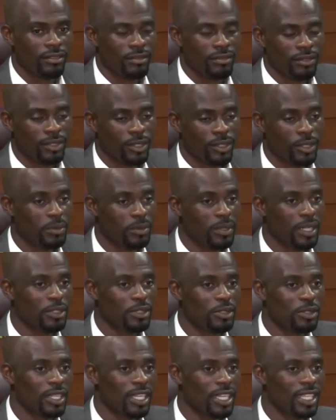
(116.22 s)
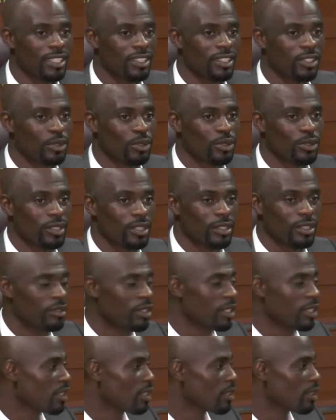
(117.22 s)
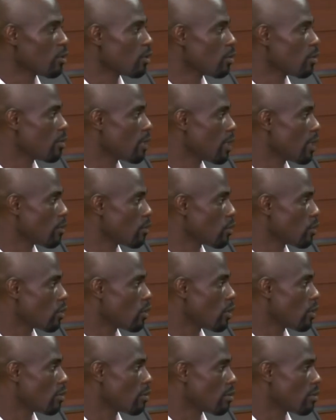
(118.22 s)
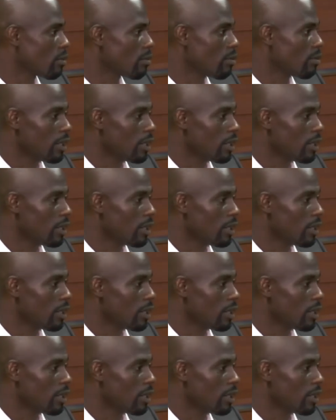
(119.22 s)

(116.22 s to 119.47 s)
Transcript: sometimes you get those evenings and sometimes you don't.